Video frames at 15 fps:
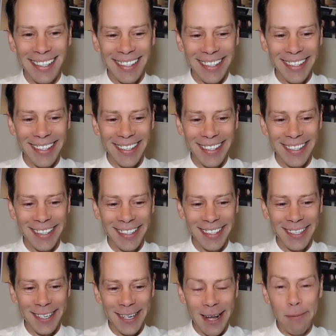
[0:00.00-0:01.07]
Like,
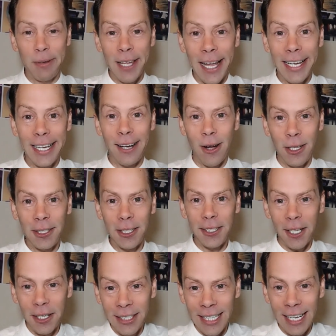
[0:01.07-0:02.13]
I'm psychic, hold on,
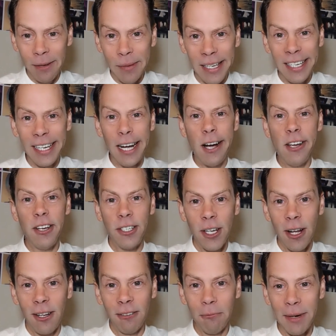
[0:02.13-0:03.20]
don't tell me. Oh, you
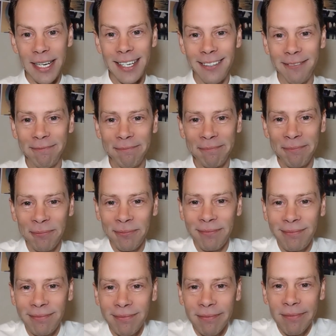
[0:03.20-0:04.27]
told me.
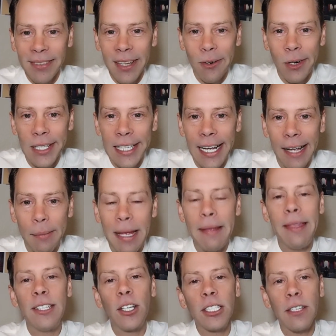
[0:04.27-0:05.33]
What time? And
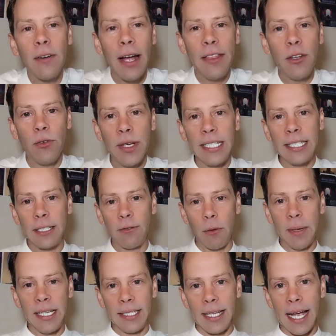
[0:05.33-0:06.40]
there's also other reasons for
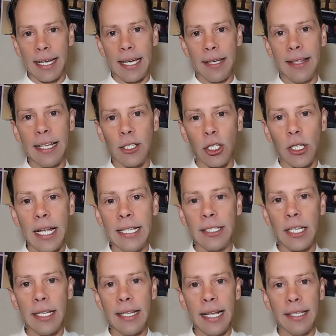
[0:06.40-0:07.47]
being psychic. There's
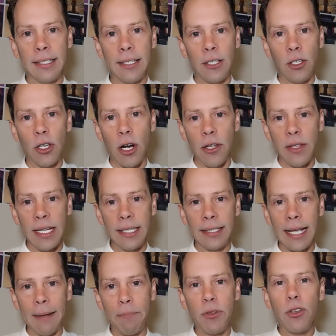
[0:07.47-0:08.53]

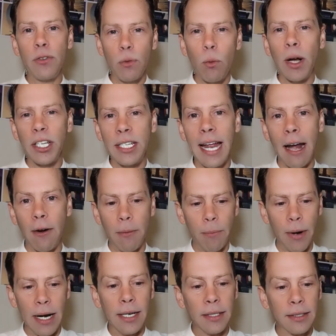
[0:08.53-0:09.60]
you watch Darren
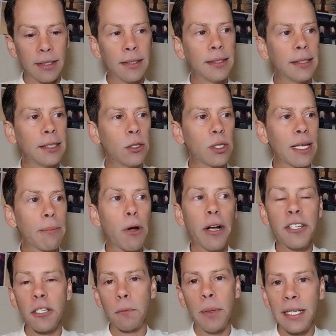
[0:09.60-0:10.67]
Brown, your
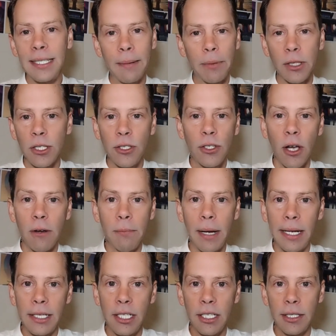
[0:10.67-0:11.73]
subconscious picks up on so
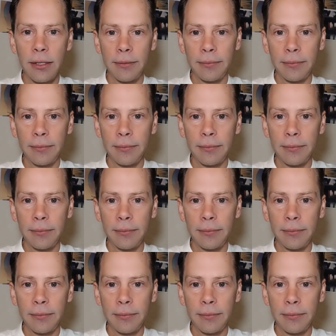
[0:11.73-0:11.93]
much.